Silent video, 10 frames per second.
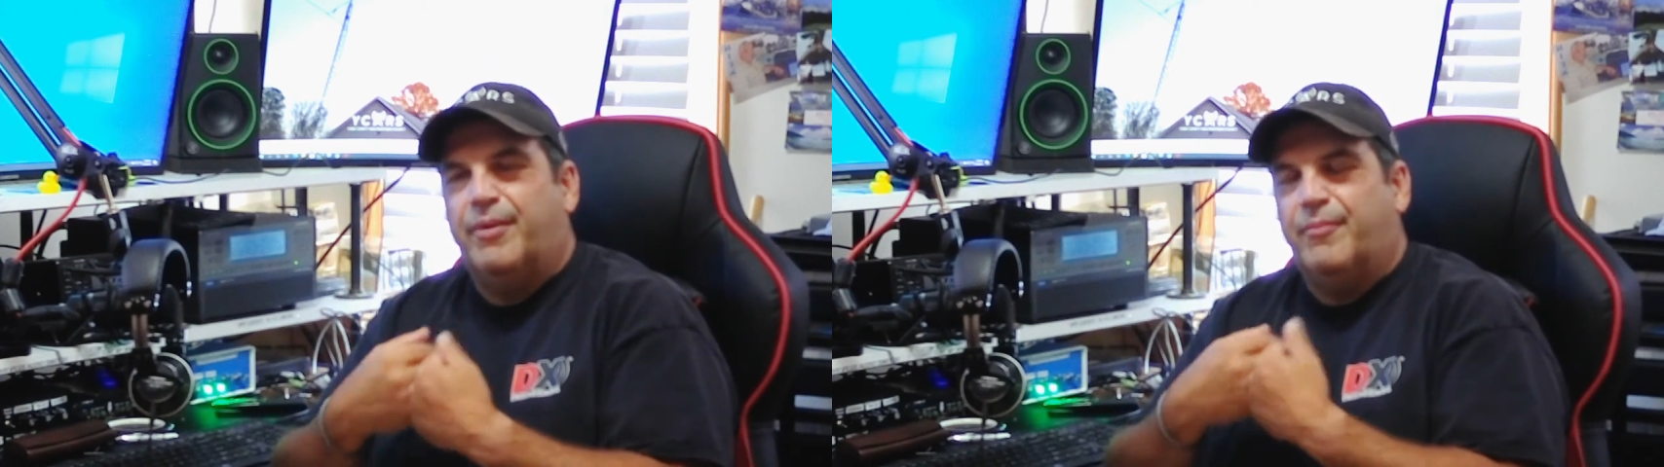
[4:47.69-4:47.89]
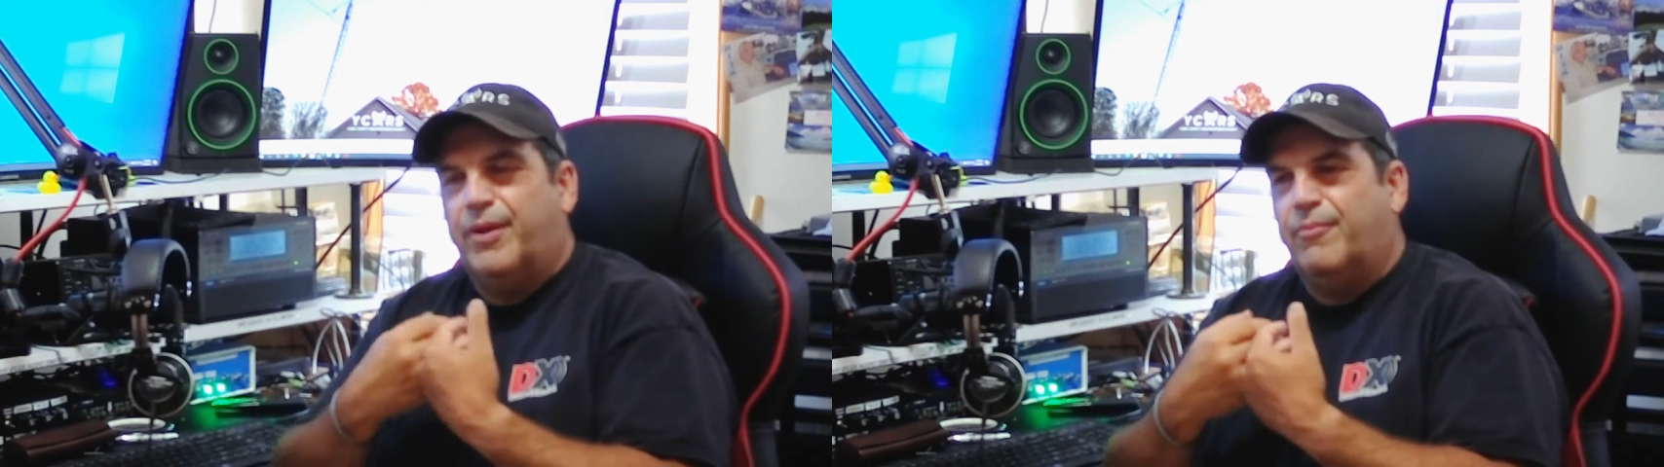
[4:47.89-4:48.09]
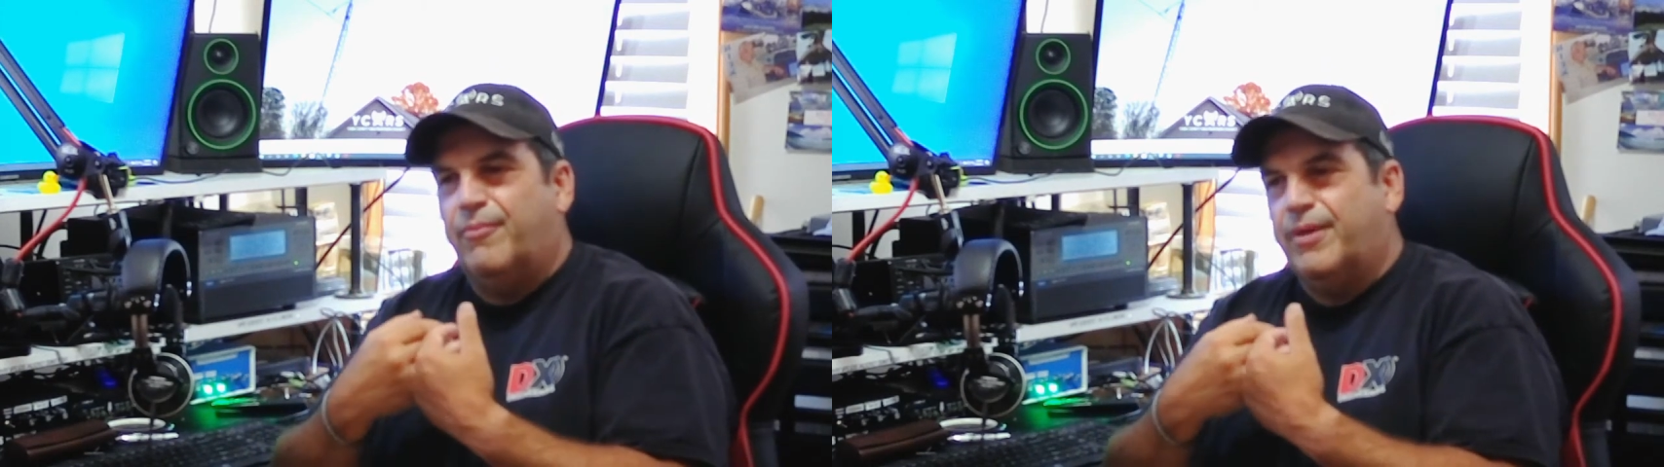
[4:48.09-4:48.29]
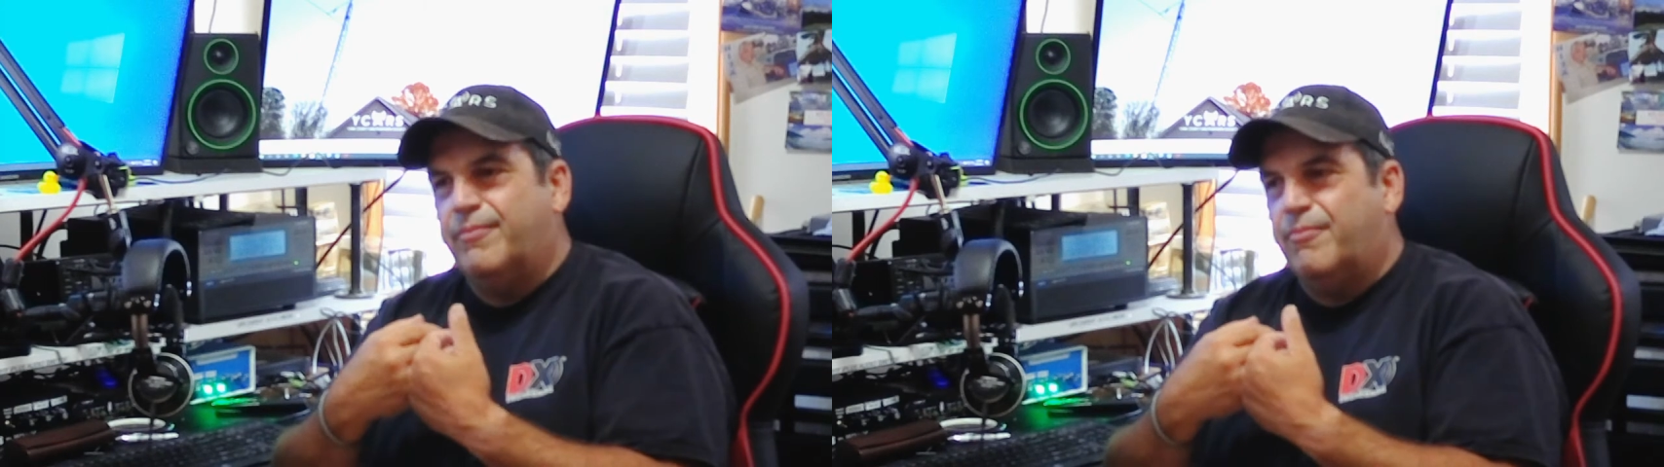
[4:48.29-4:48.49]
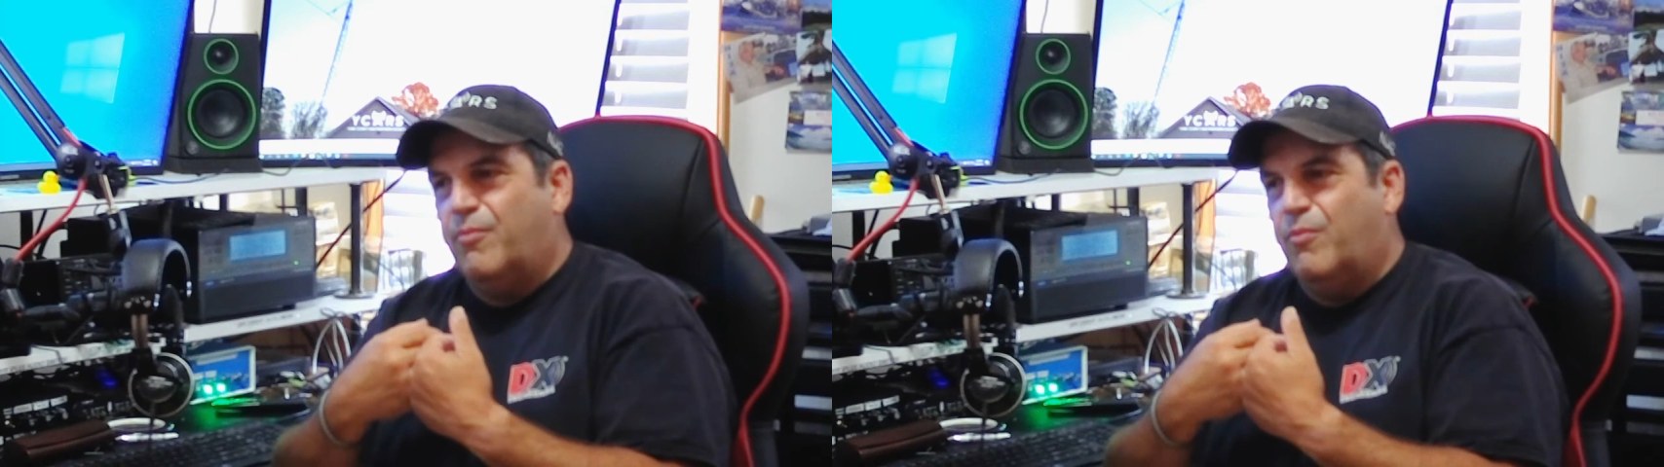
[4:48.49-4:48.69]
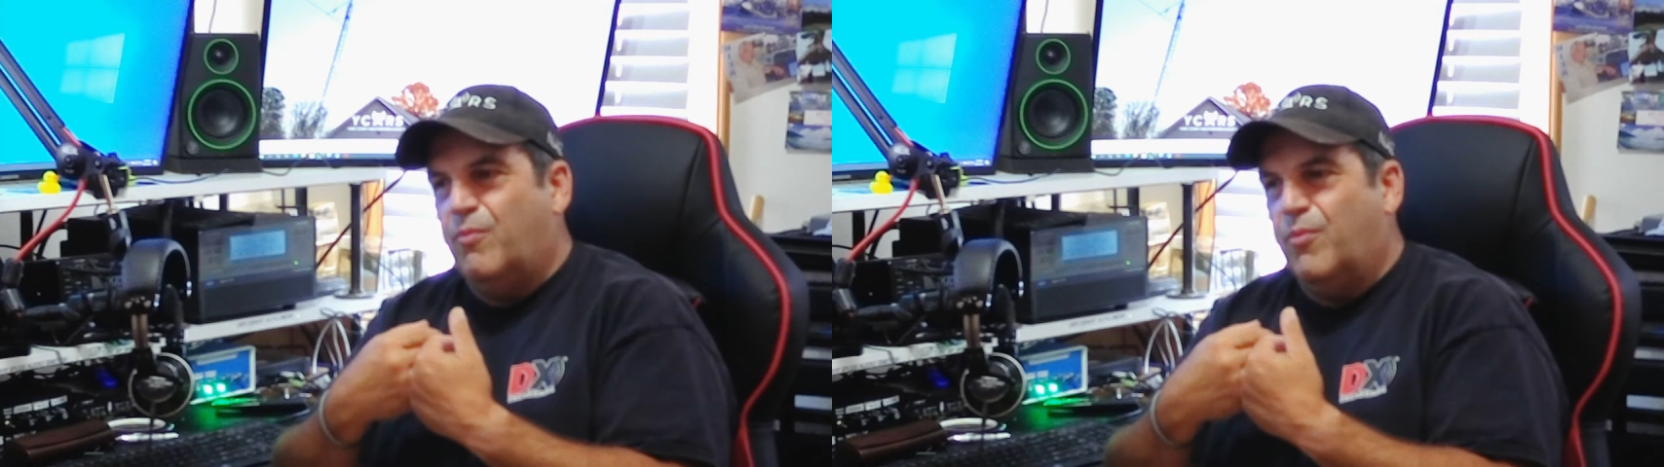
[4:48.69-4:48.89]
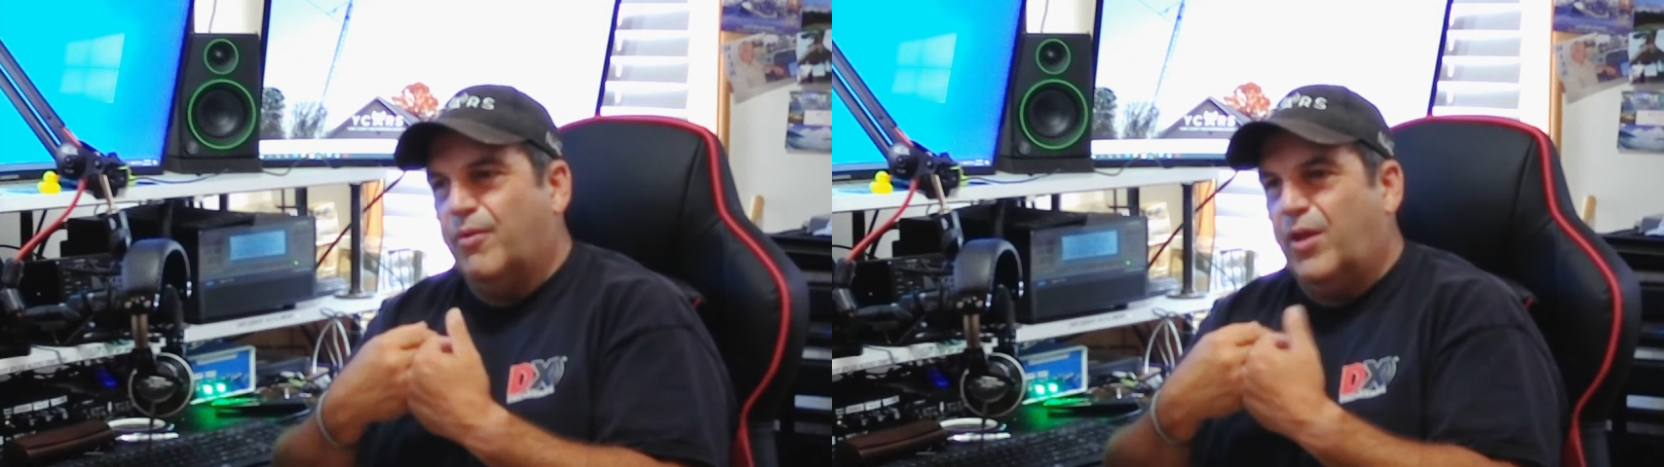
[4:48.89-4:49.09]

and we're